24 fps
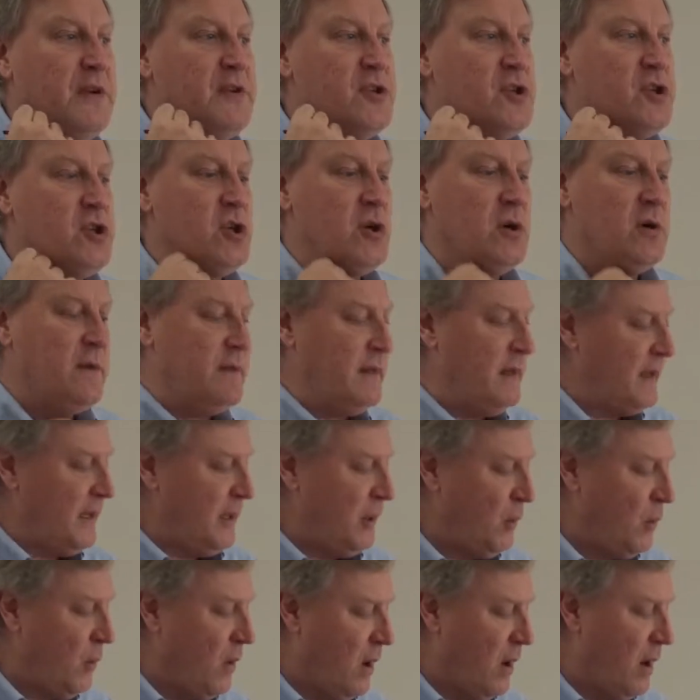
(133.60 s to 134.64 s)
sure that
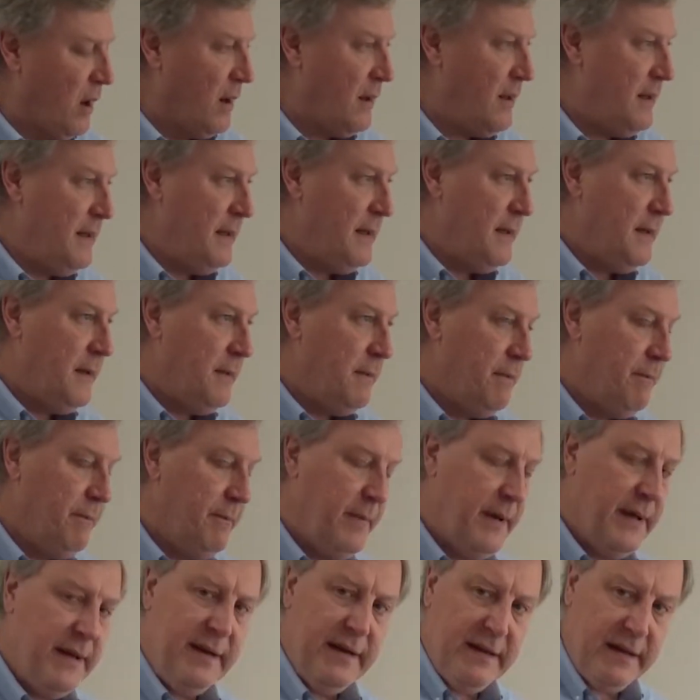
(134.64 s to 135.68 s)
you are
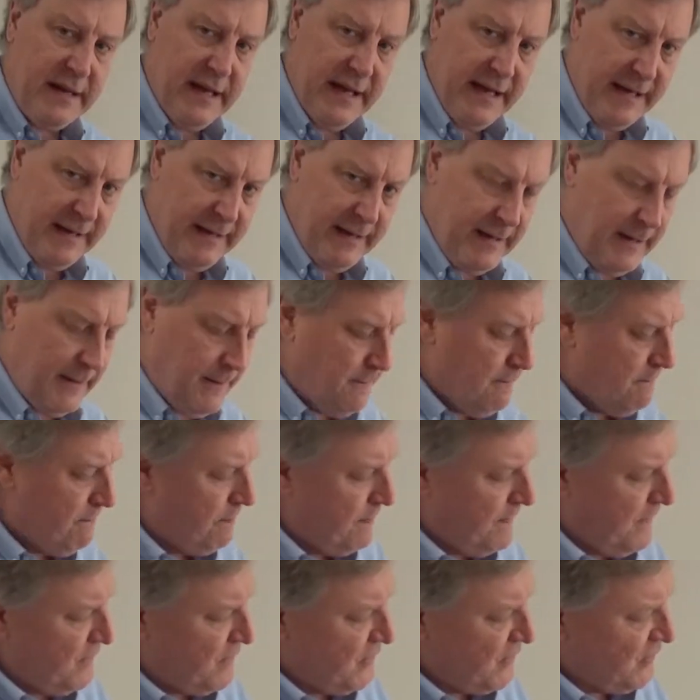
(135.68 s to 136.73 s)
mitigating
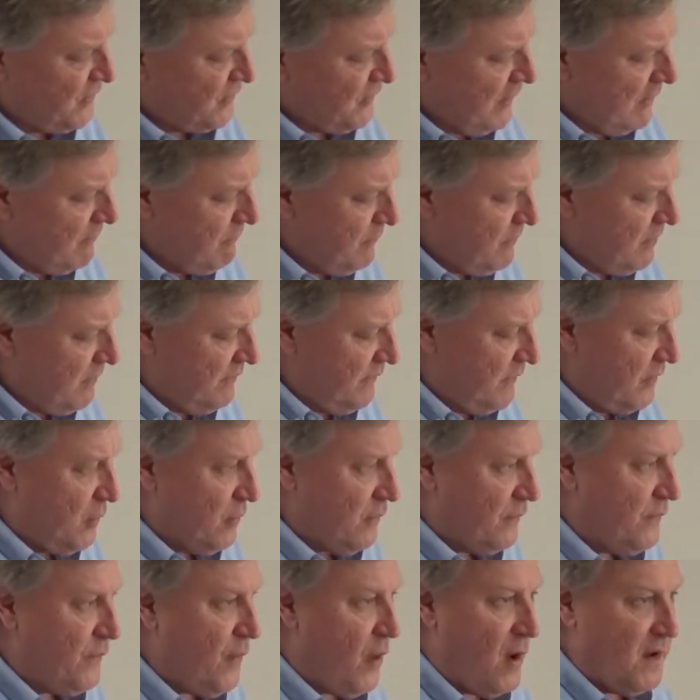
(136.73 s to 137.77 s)
some of your
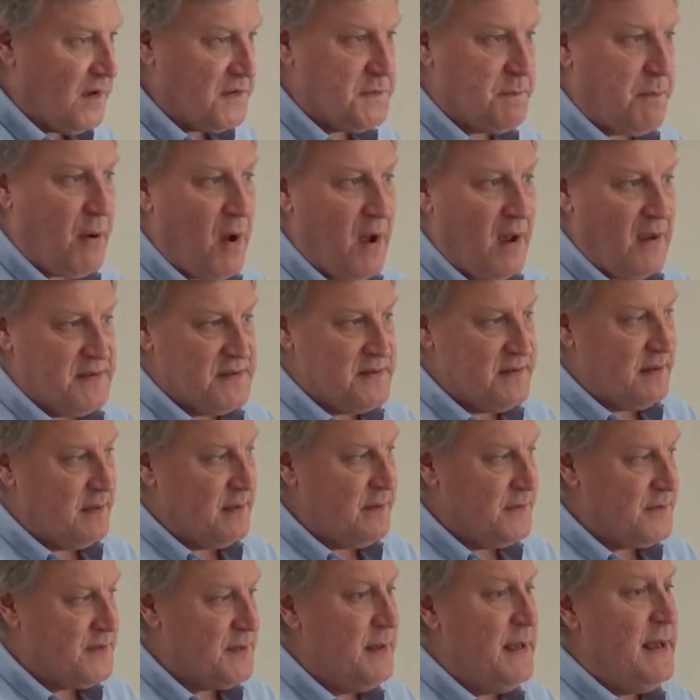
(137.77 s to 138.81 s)
false
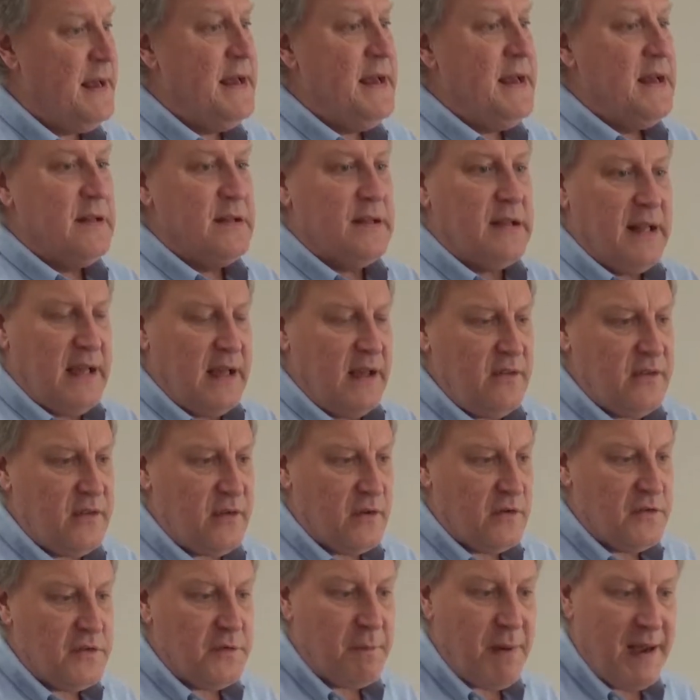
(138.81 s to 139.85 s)
positives.
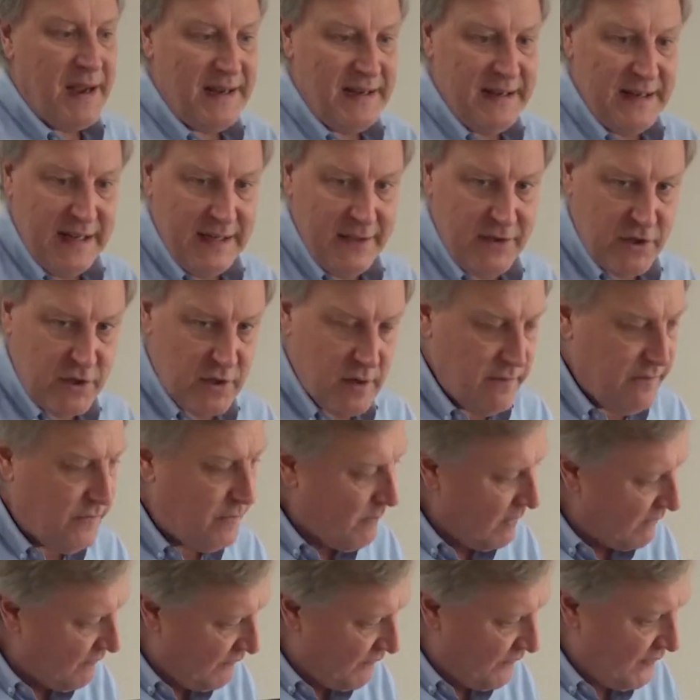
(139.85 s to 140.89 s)
Lasers by nature,
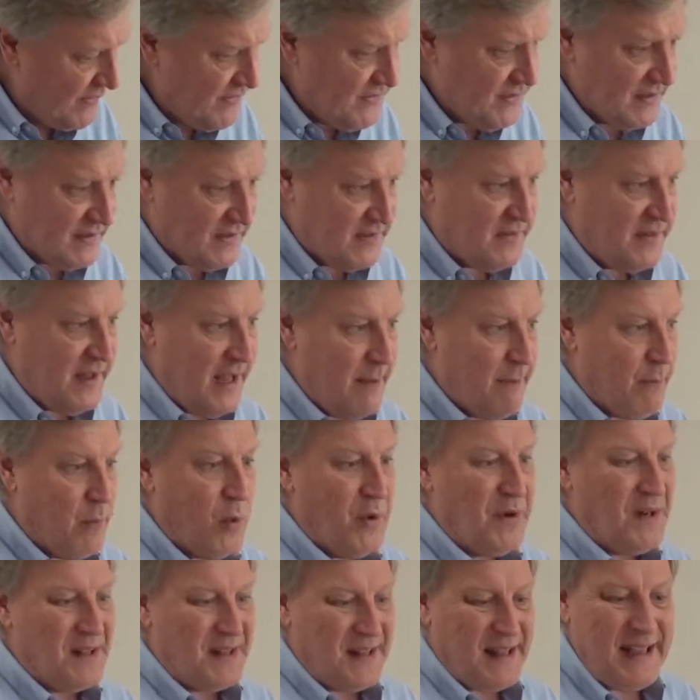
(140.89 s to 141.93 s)
from a physics
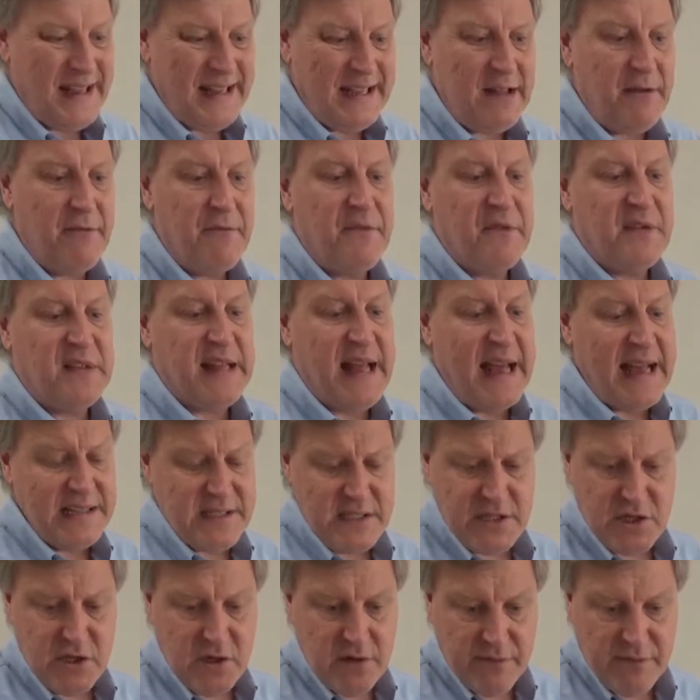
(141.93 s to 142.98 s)
standpoint, like flat
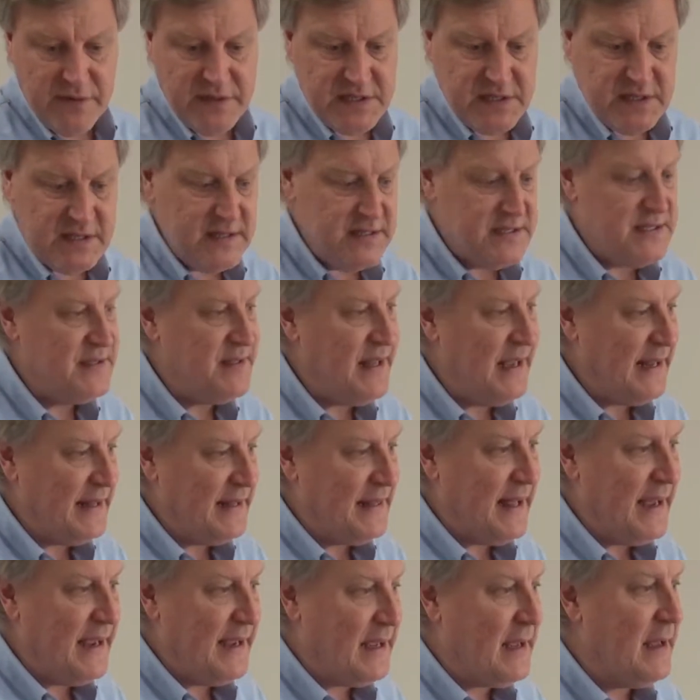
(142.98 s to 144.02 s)
surfaces. They
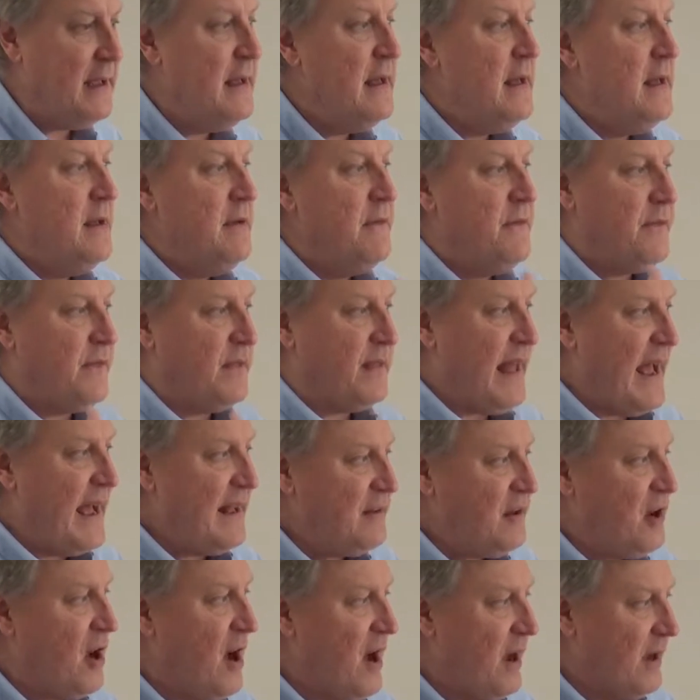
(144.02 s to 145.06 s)
like
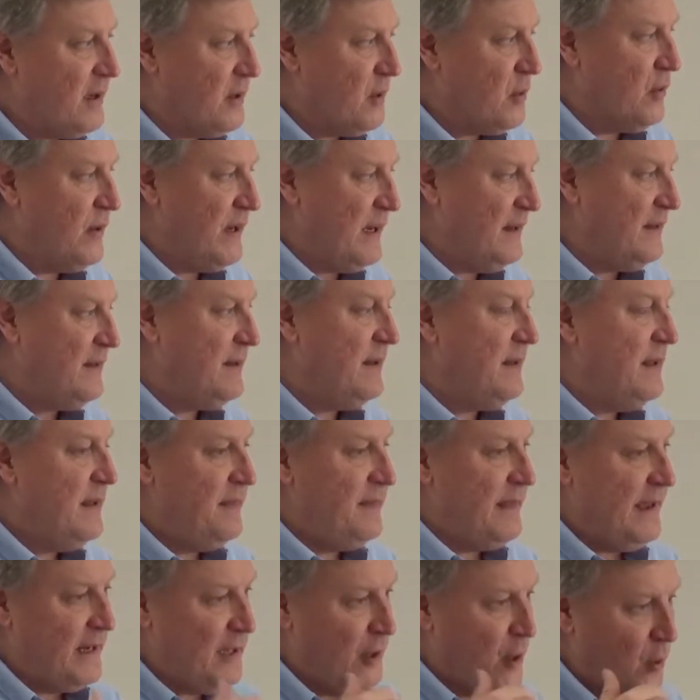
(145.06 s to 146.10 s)
flat concrete.
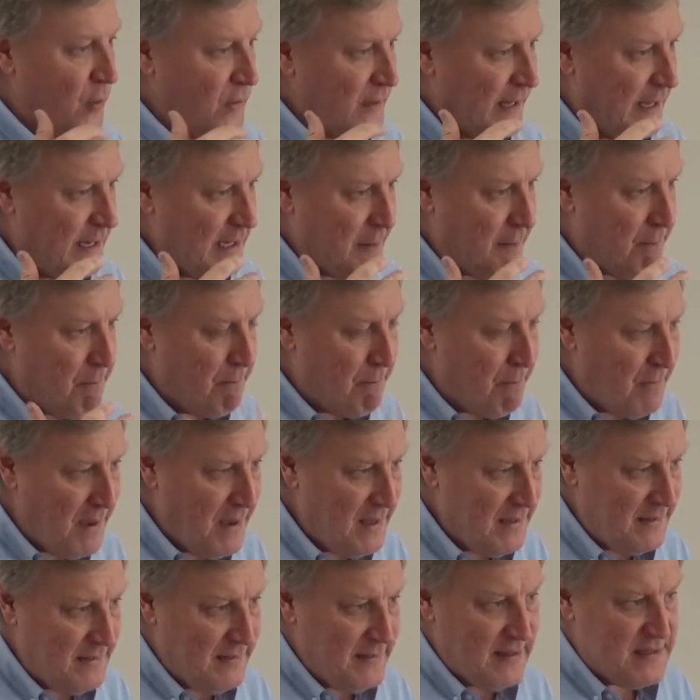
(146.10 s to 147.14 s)
They don't like
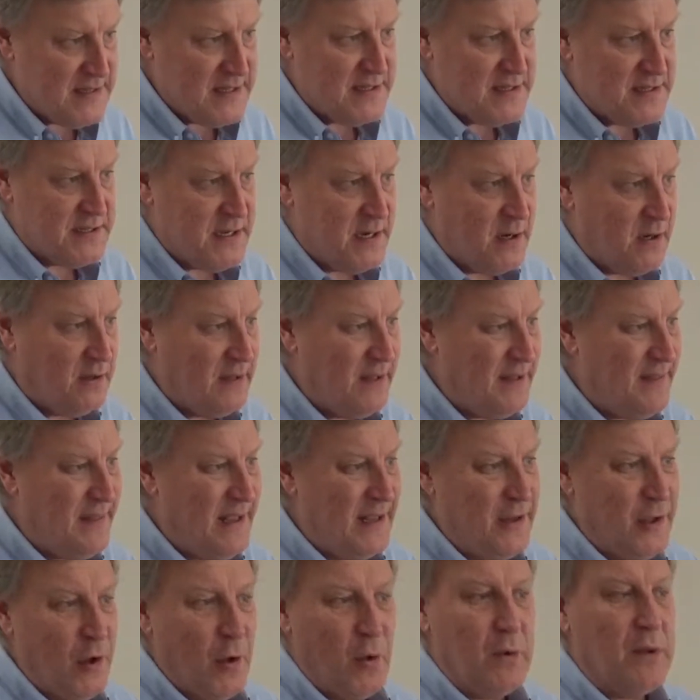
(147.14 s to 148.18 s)
mud necessarily.
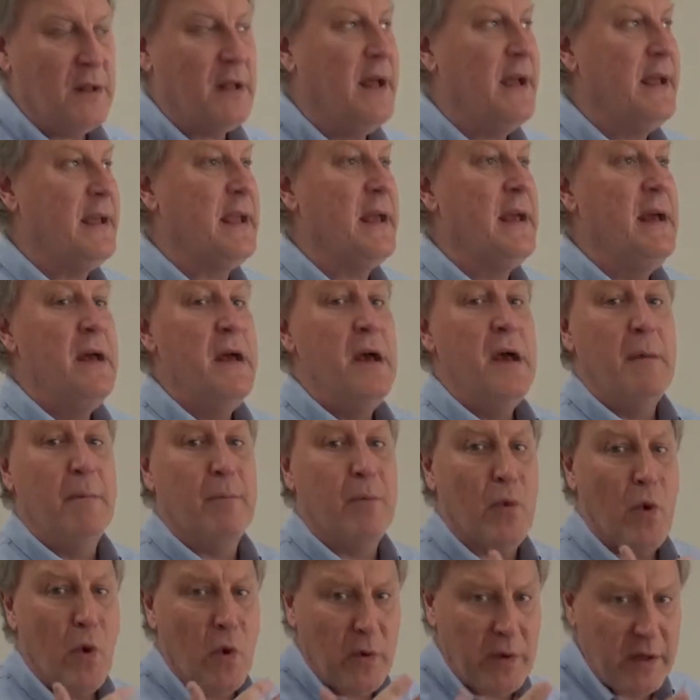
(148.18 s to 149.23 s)
They don't like
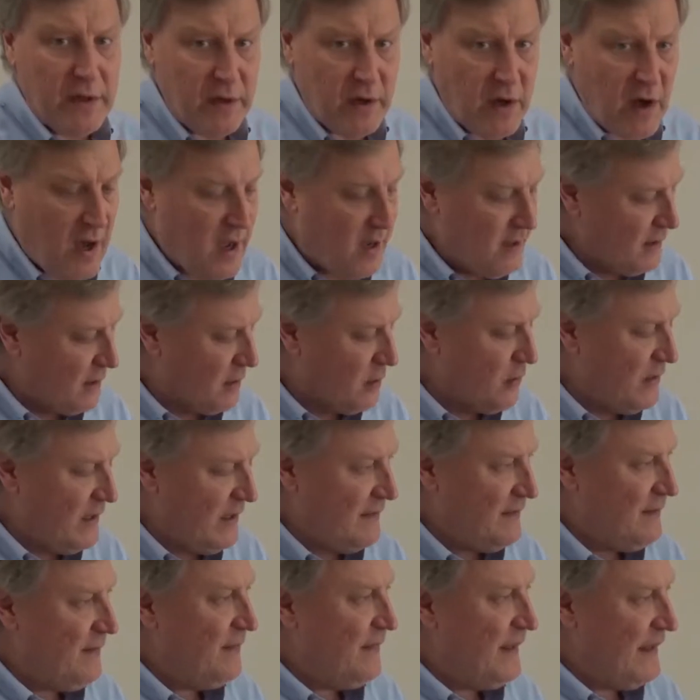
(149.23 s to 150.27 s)
broken
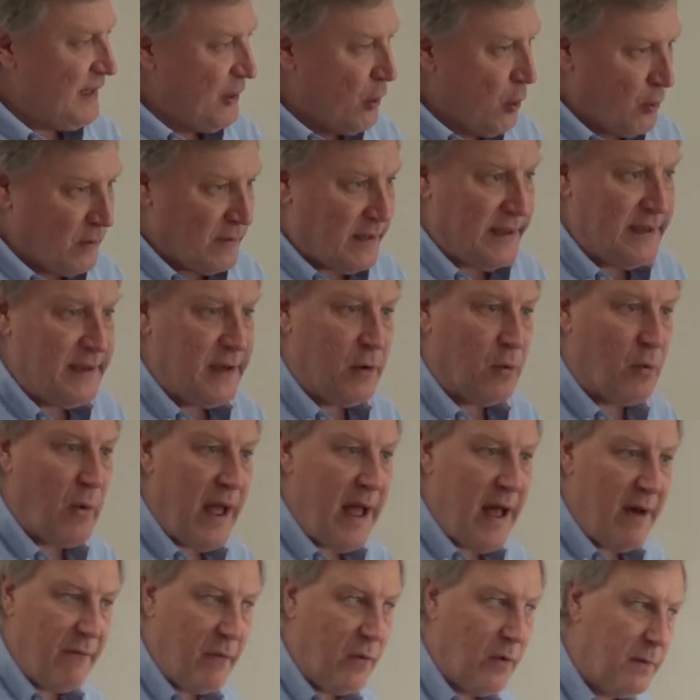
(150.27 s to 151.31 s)
concrete. They don't like
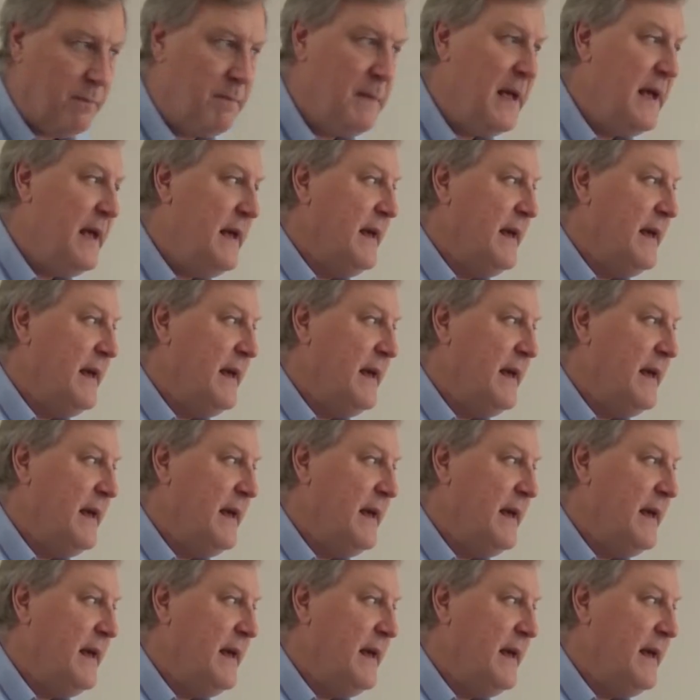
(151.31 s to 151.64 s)
gravel.